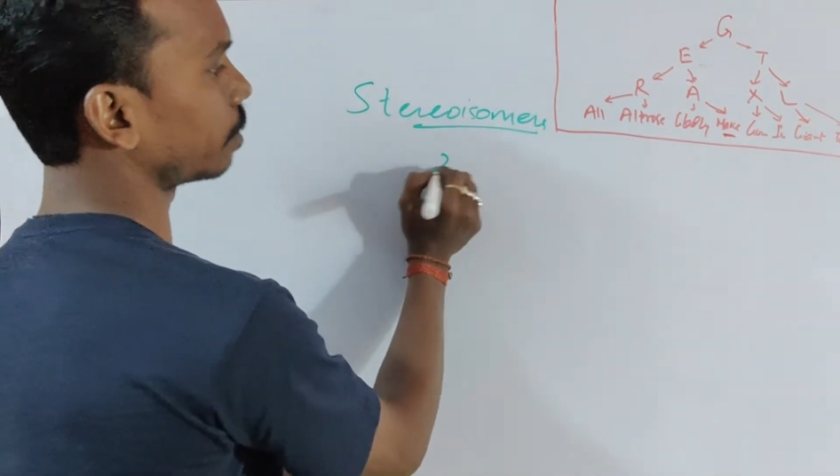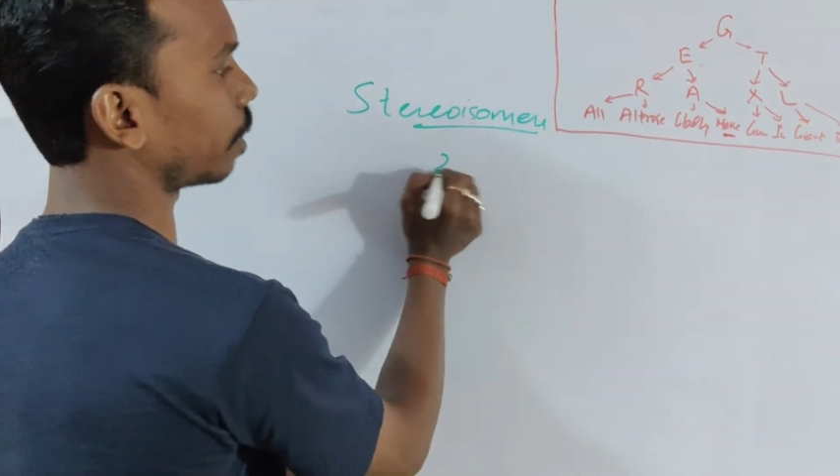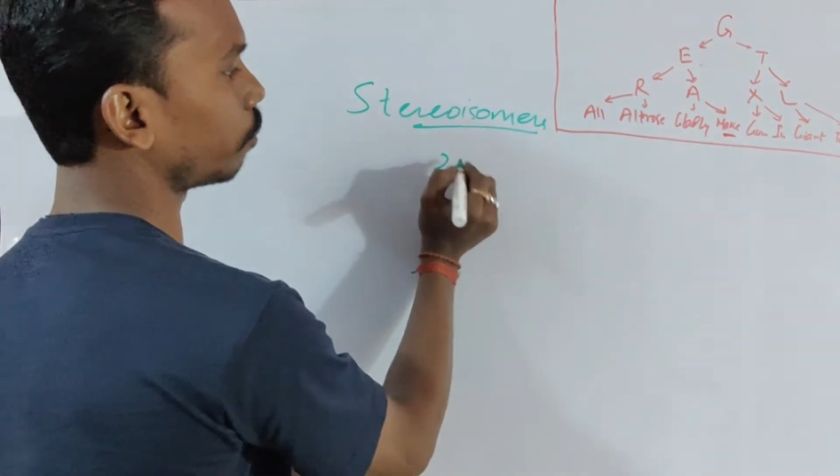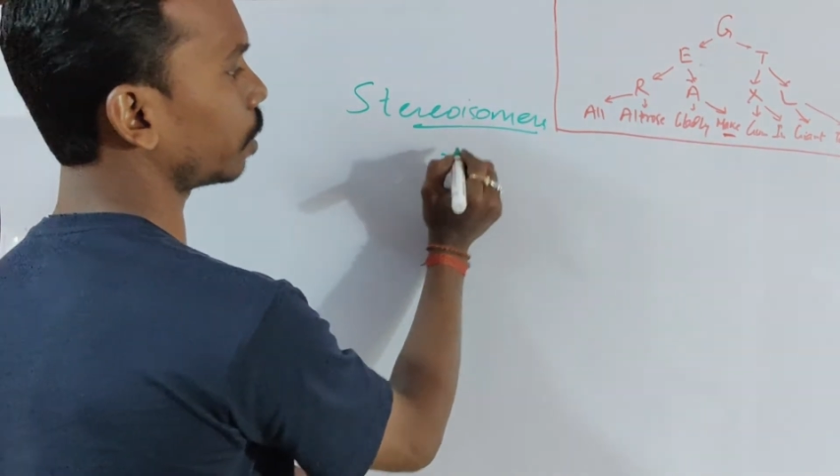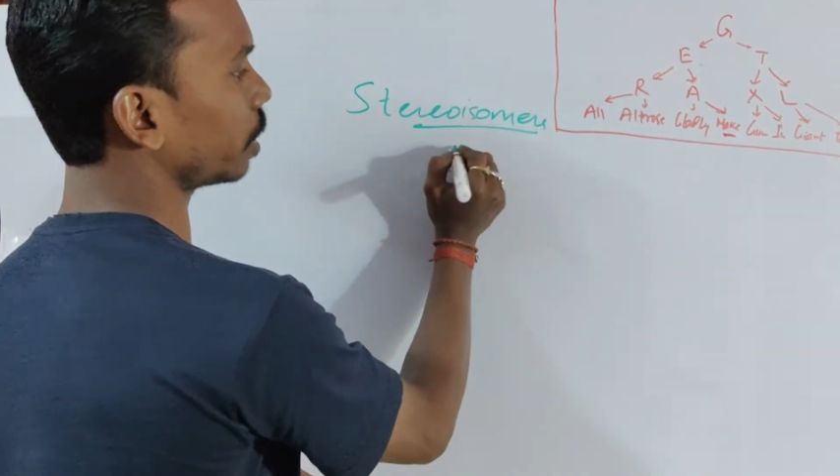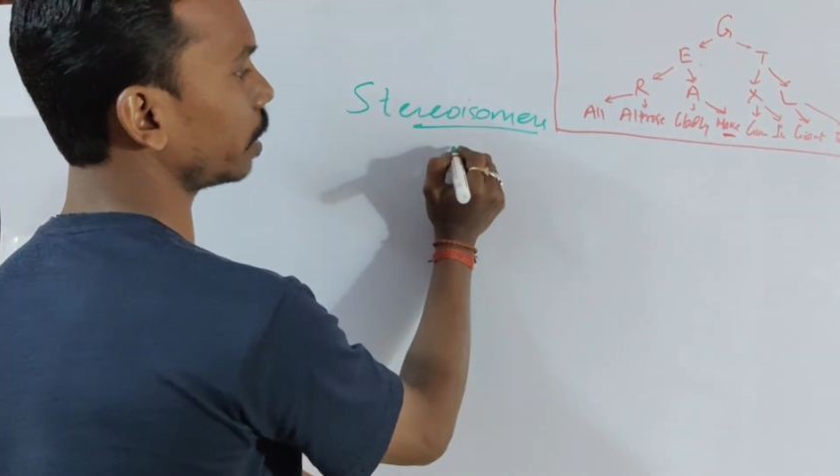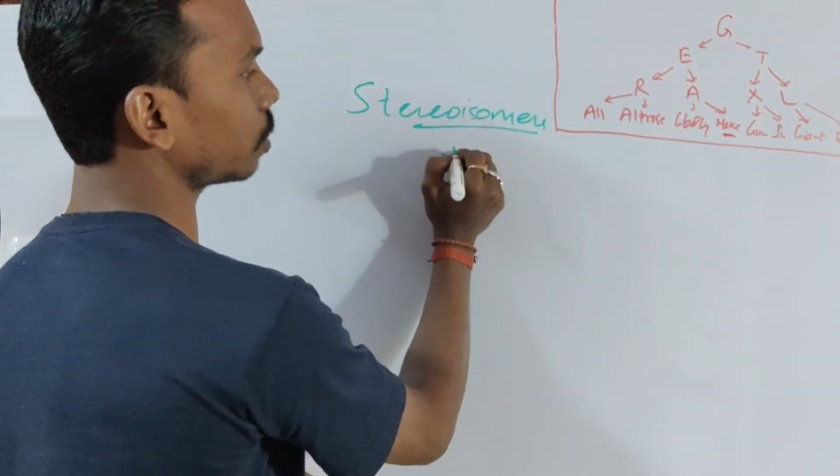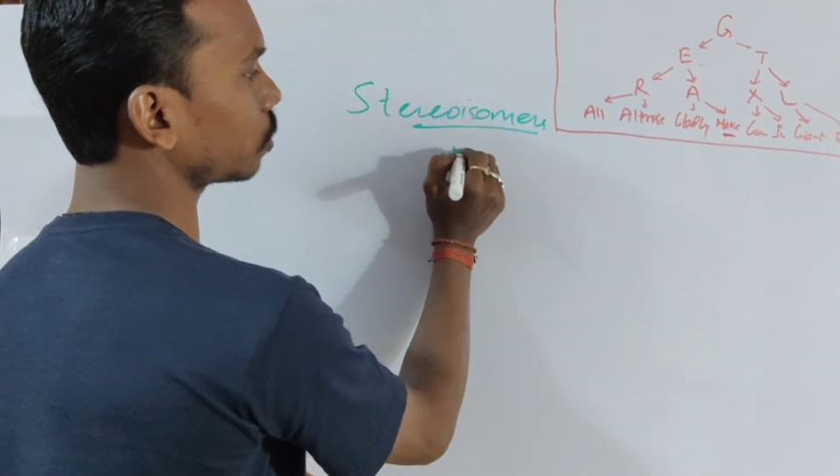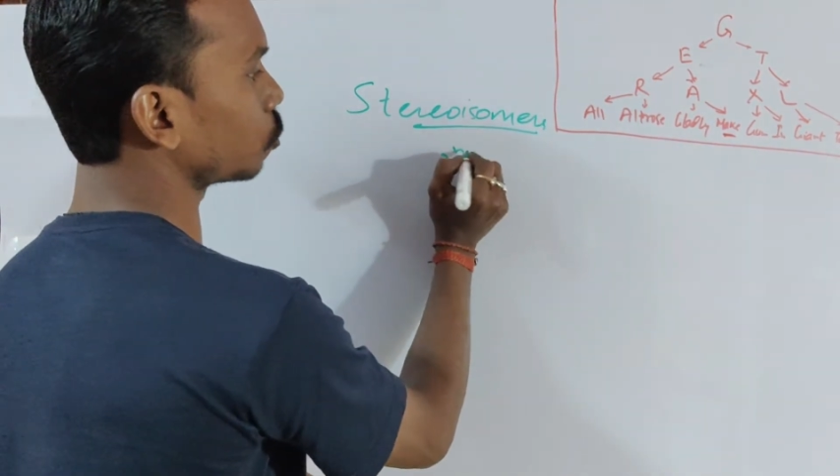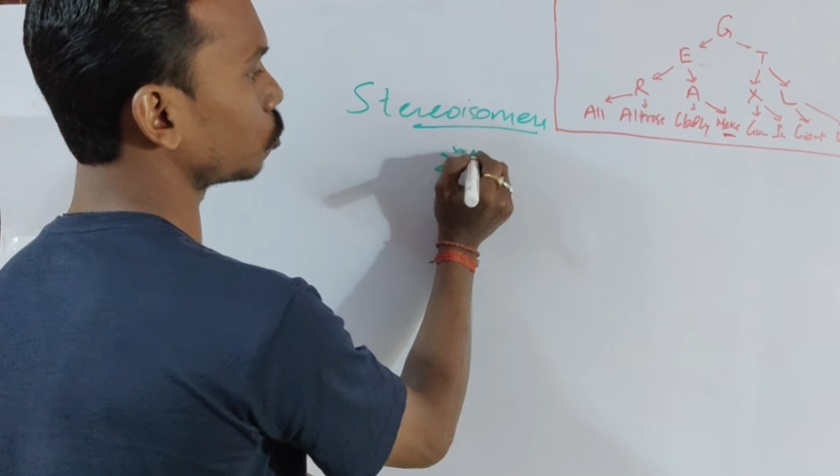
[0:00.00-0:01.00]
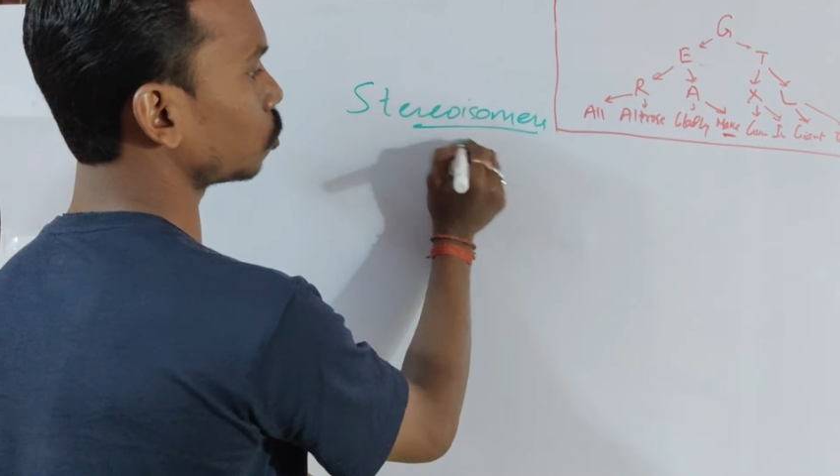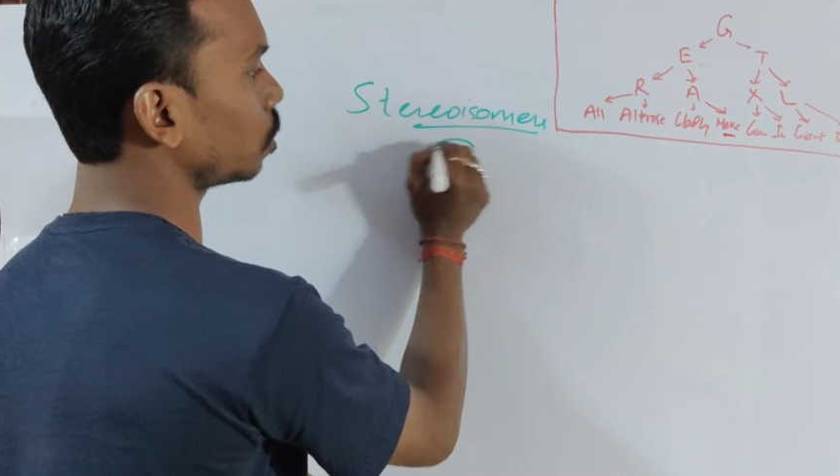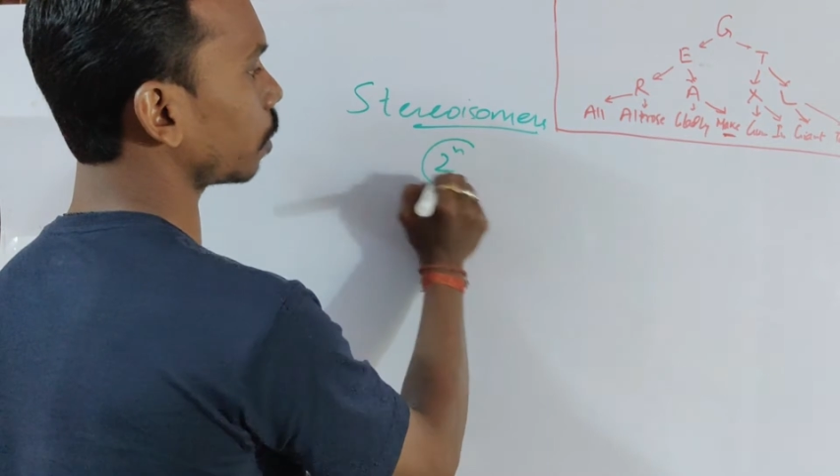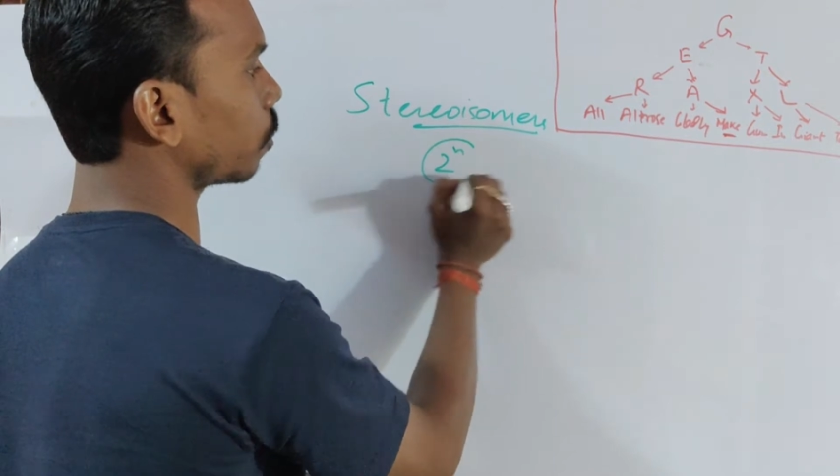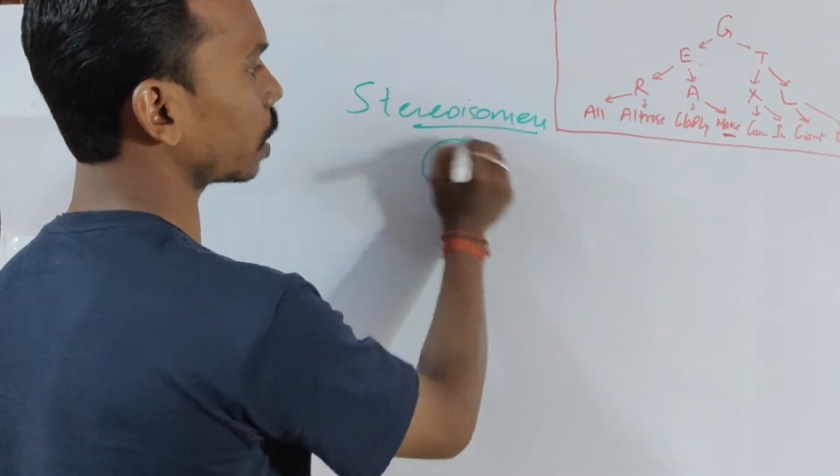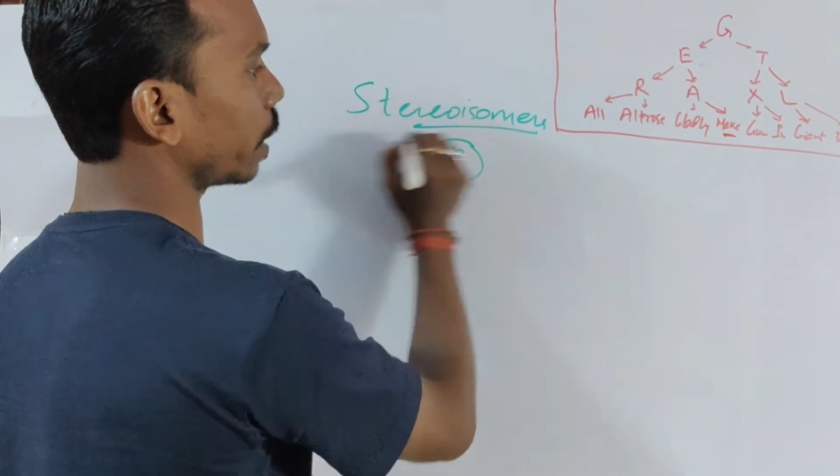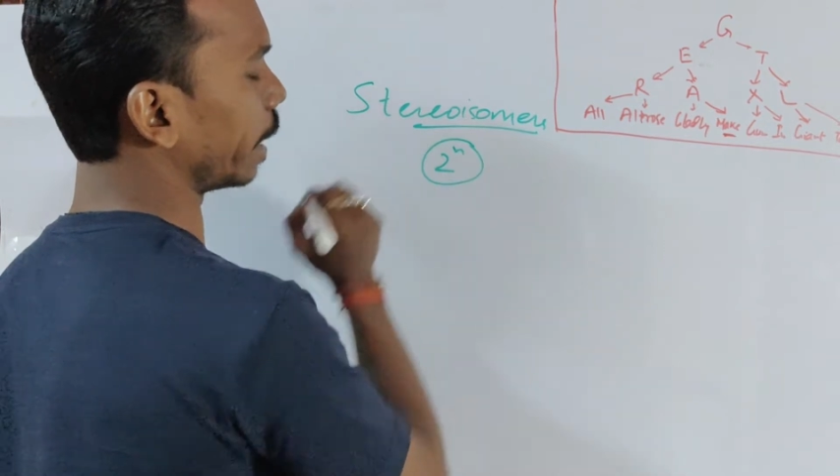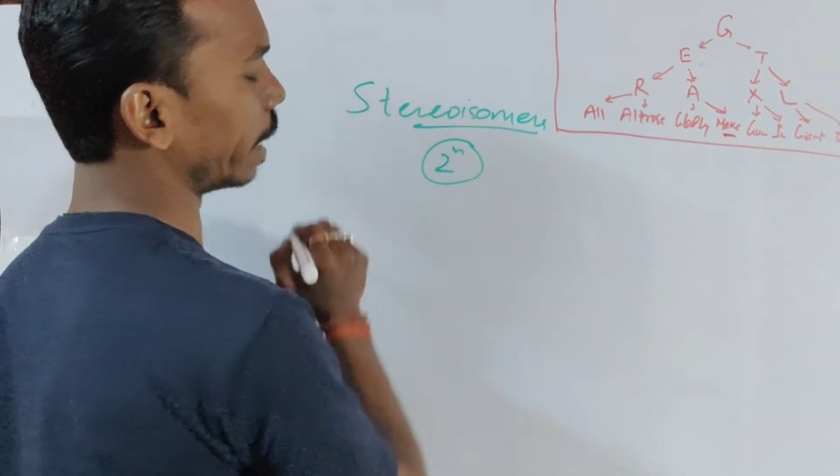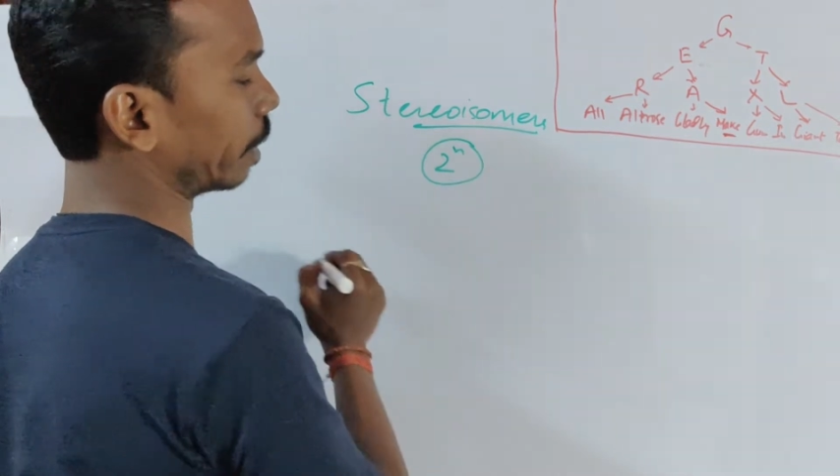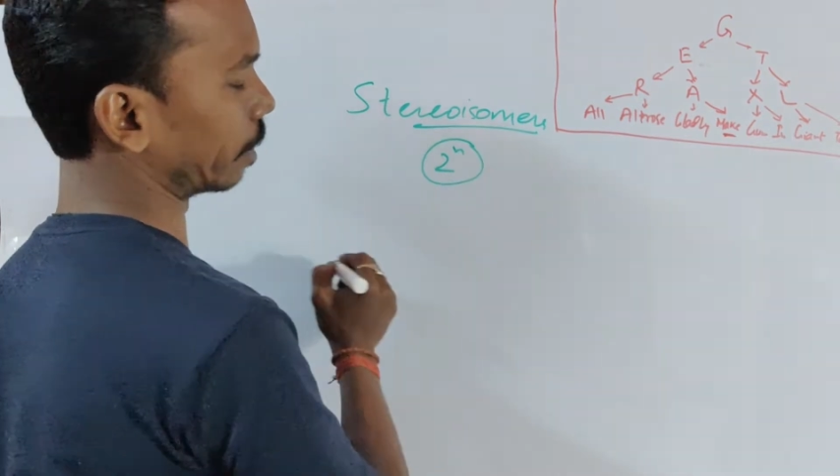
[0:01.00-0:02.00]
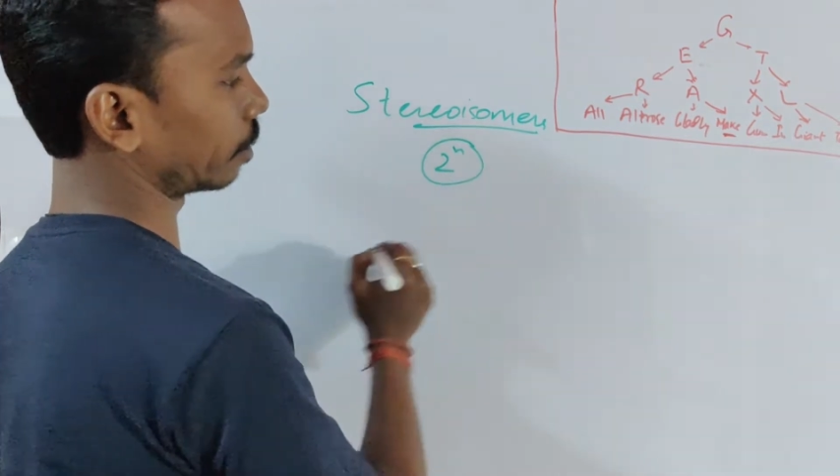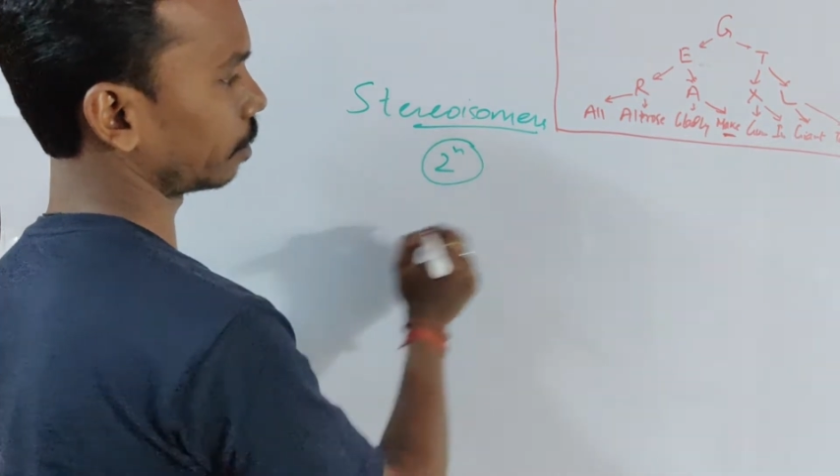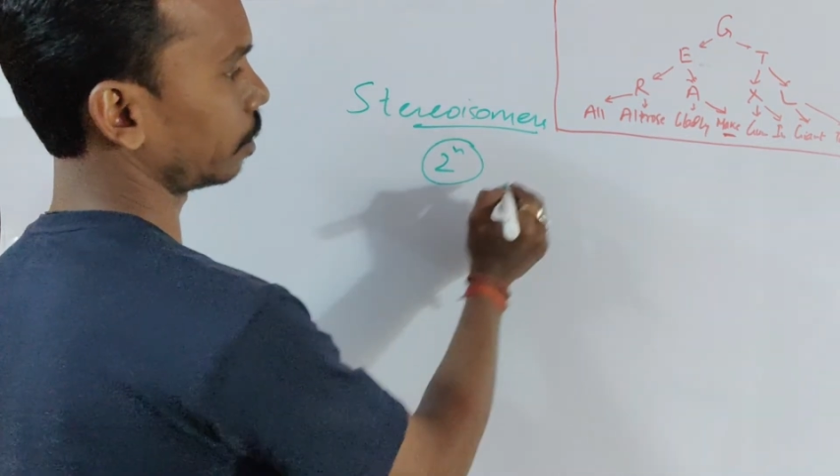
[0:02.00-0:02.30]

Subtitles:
number is 2 to the power n.